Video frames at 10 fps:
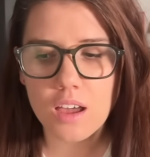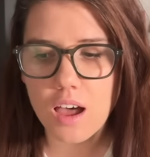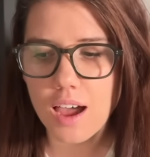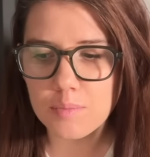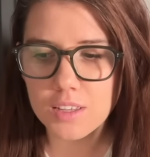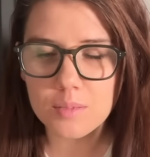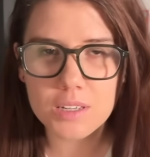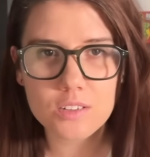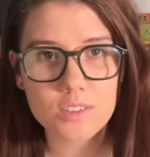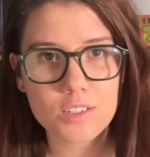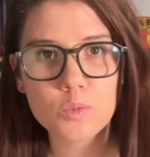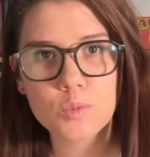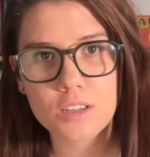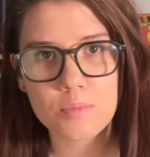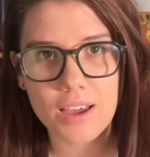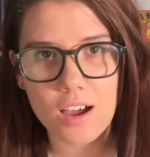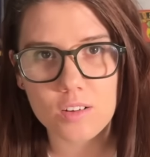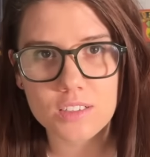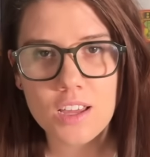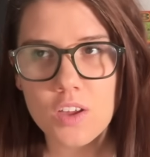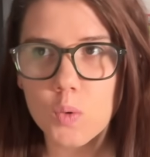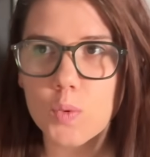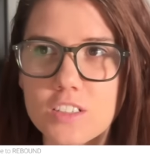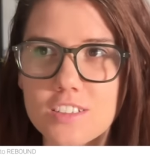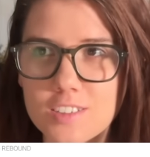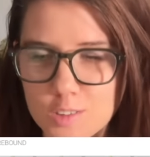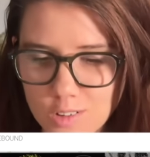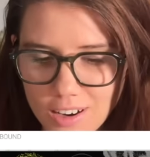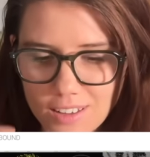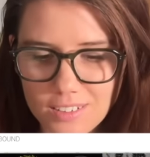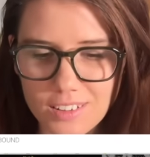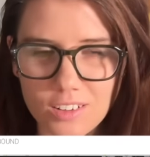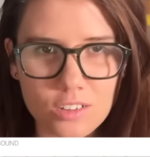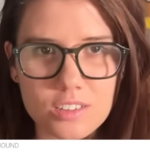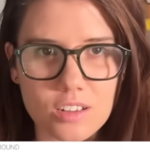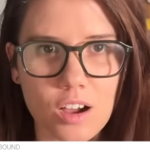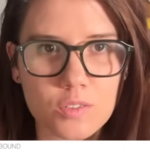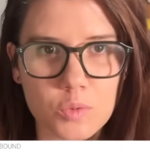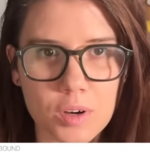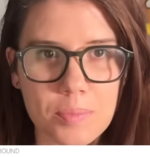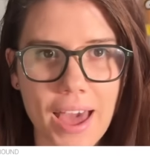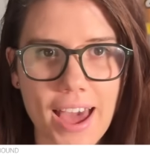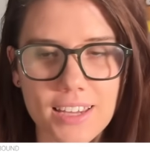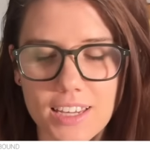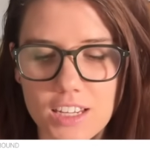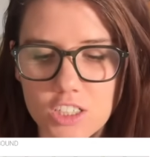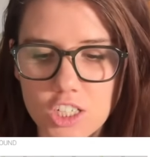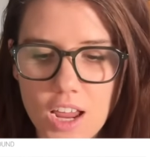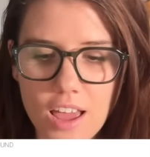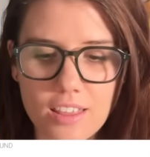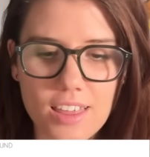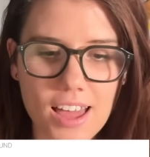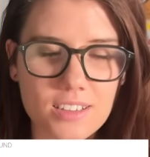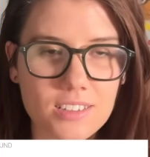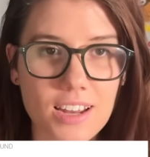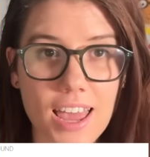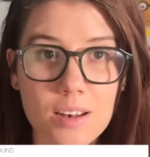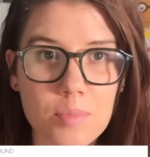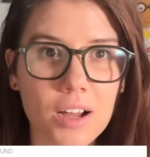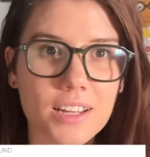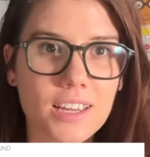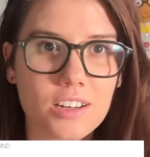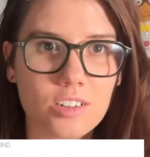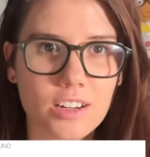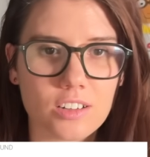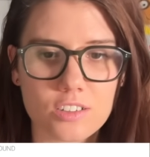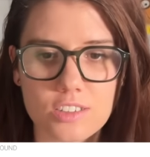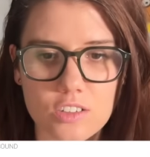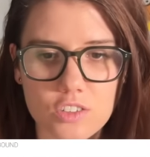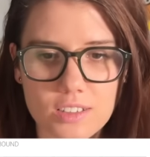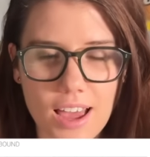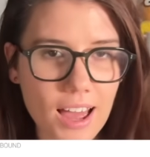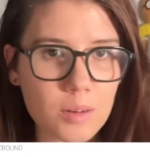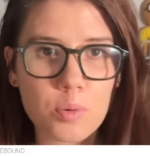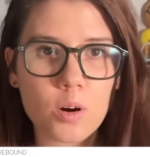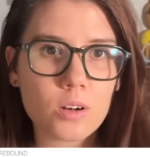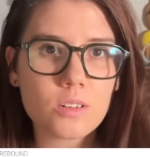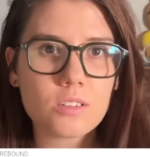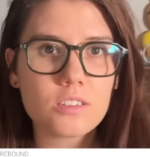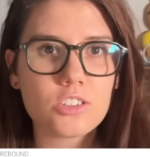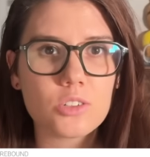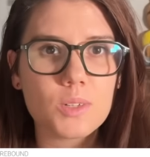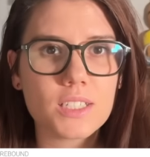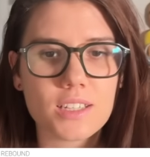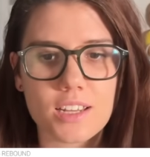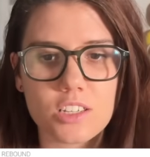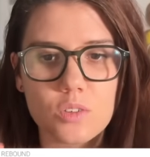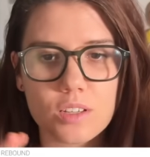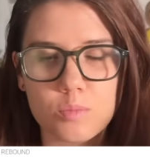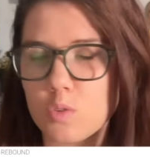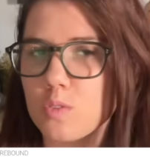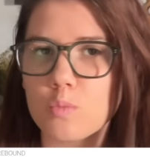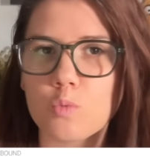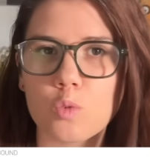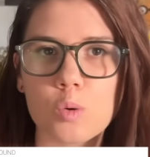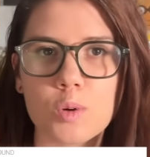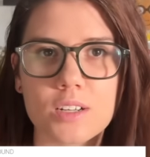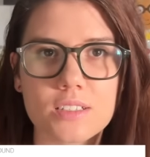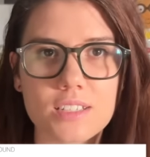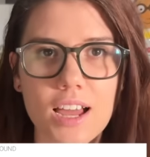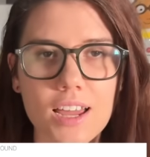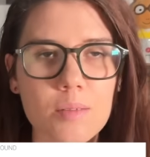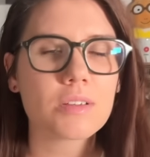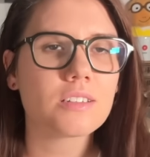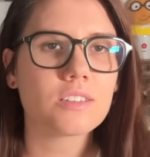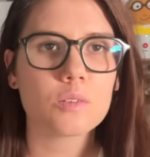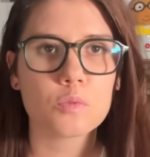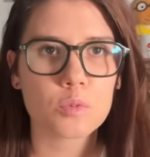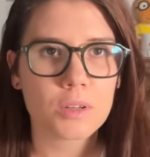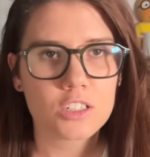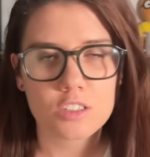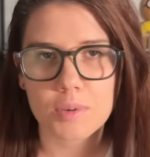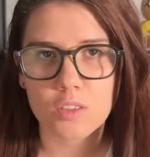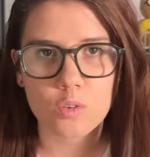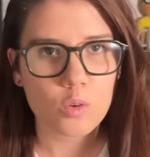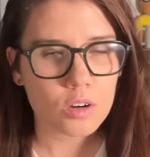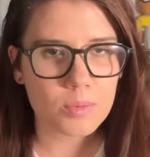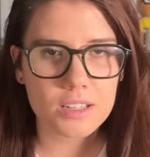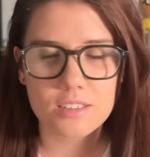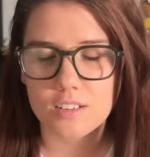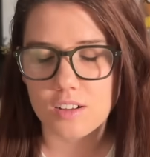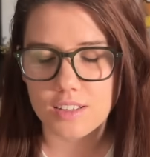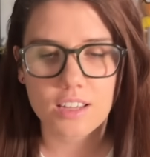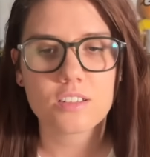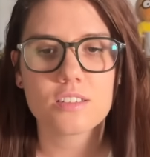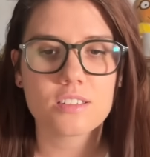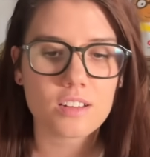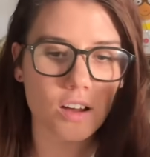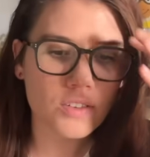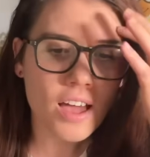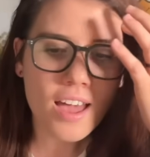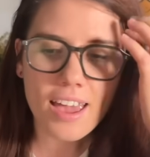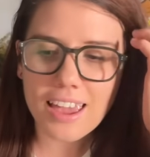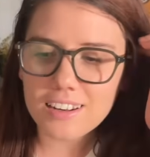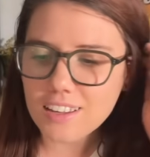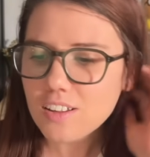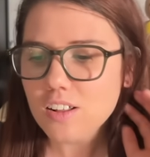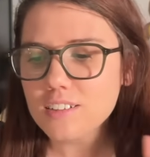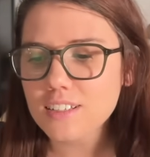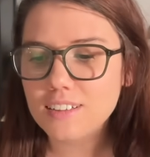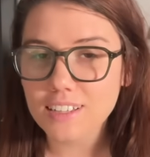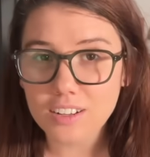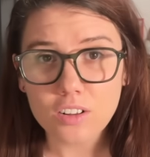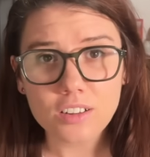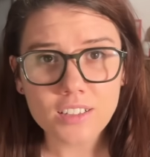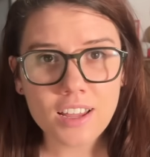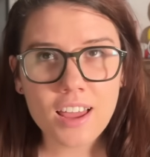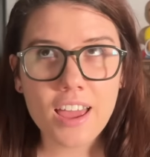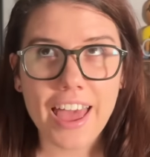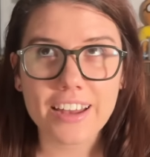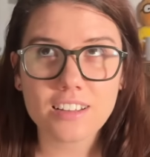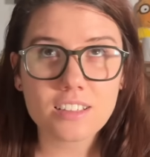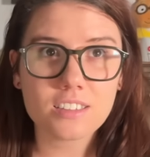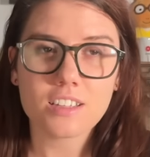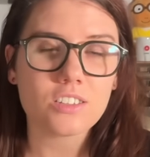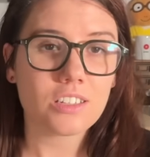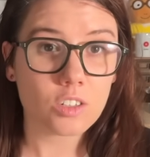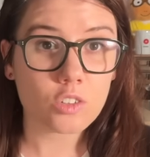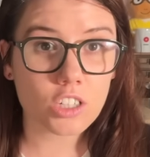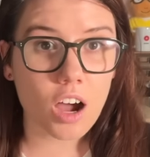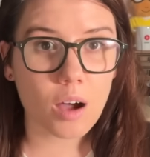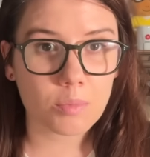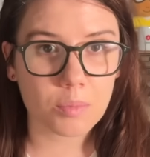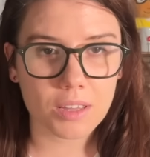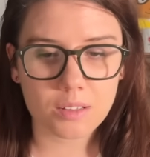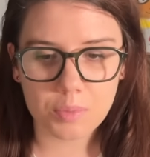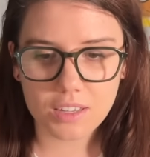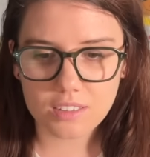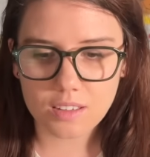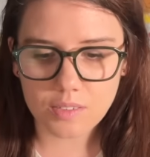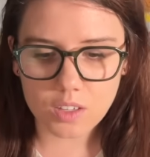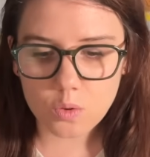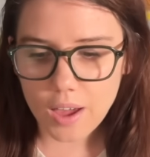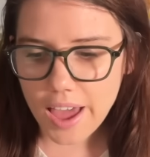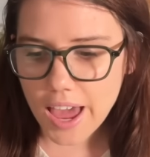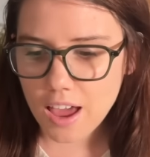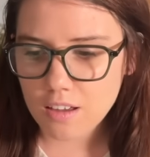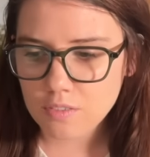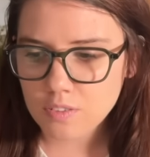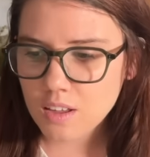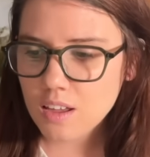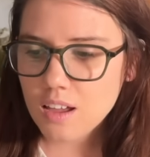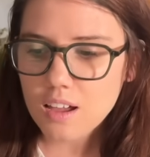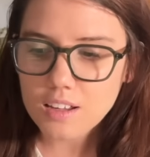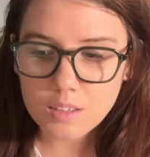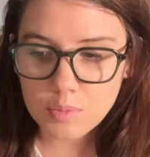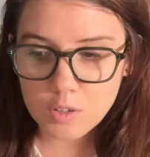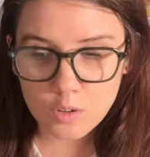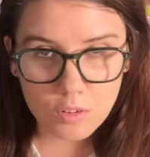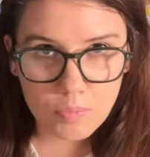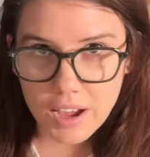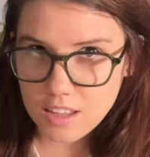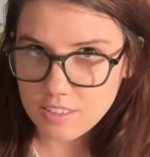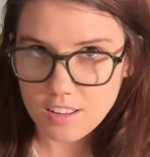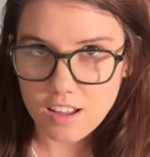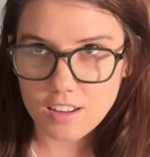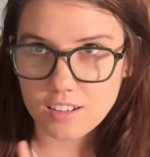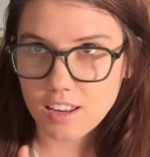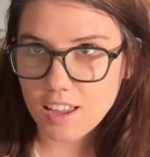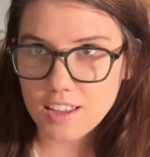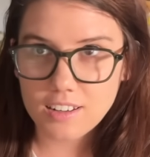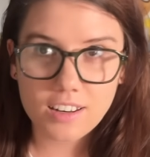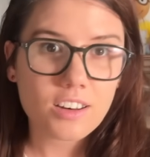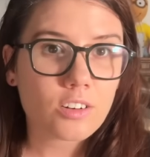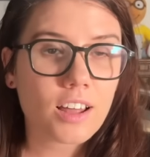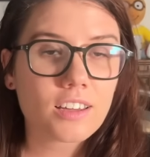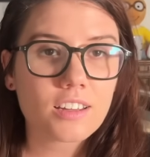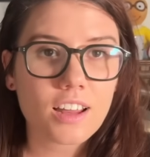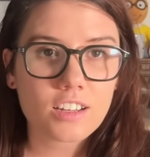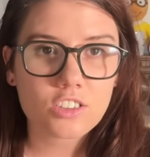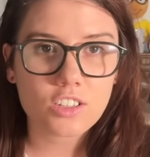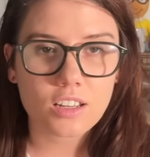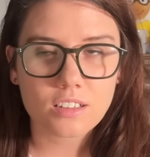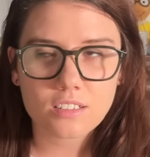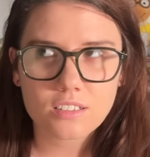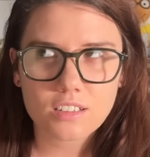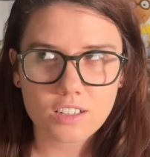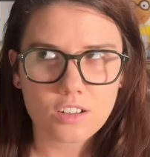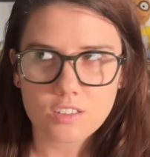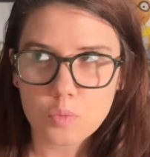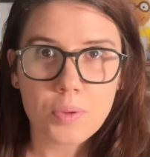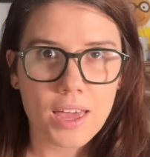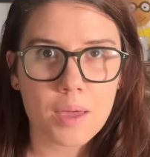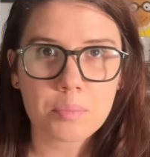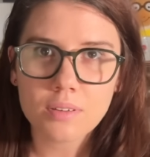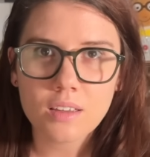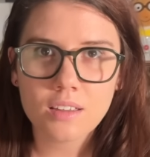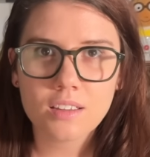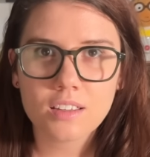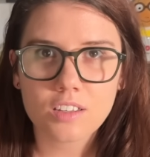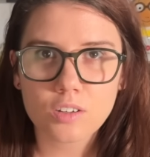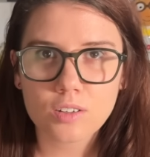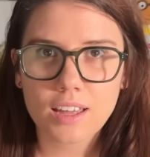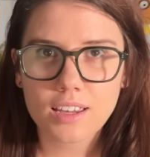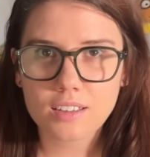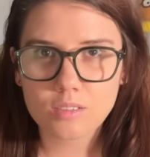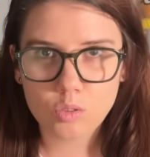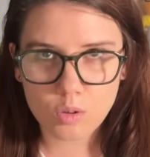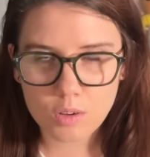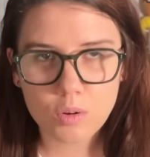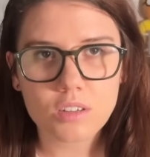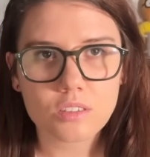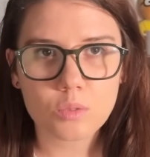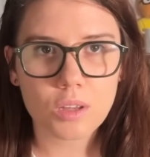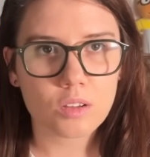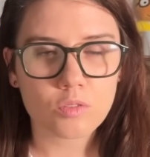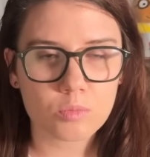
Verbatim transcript: I'm going to be using Rebound, which is a great little software package that's an n-body integrator. So you just add particles to it and you can move them forward in time. It tells you information about their orbits and all that good stuff. And I called it little, and that's that's a huge compliment because if you have a computer with Python and an internet connection and also pip, you're like three words away from